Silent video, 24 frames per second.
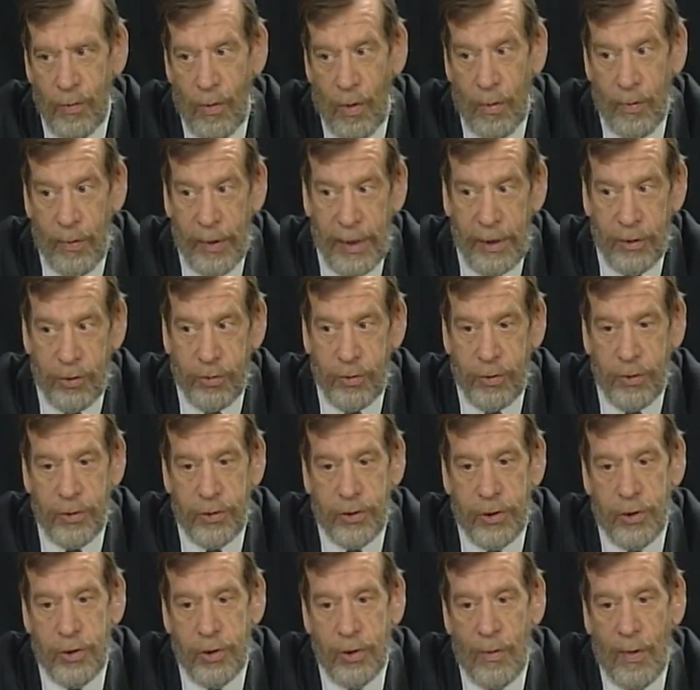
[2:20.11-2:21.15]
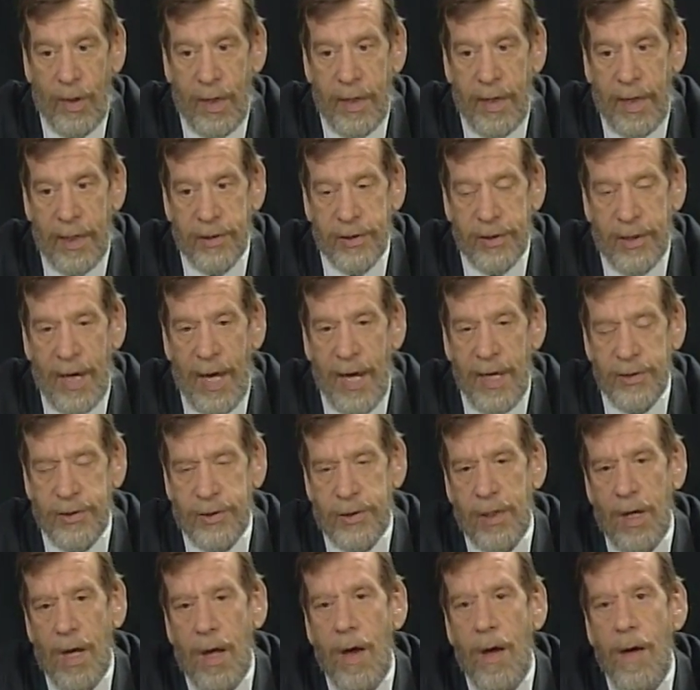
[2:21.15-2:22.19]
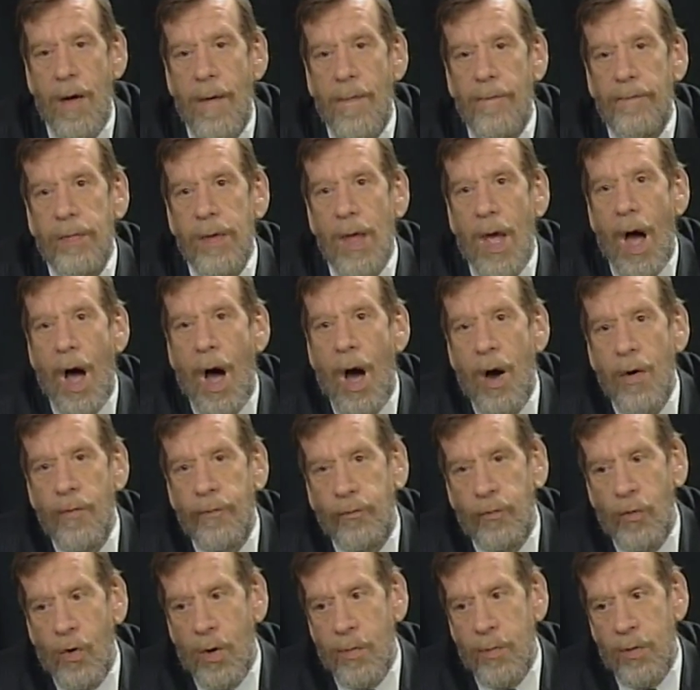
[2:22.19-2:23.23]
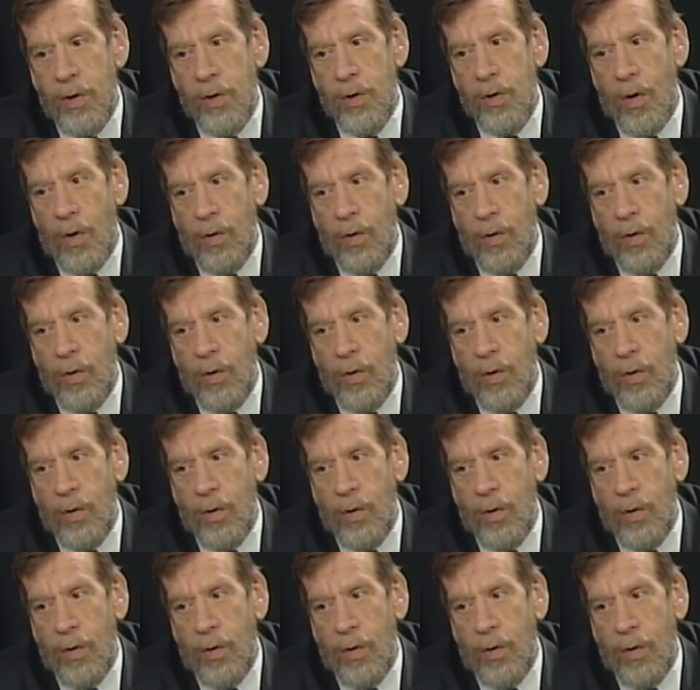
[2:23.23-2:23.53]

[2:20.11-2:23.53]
or reintroduce you to, our next guest, uh, former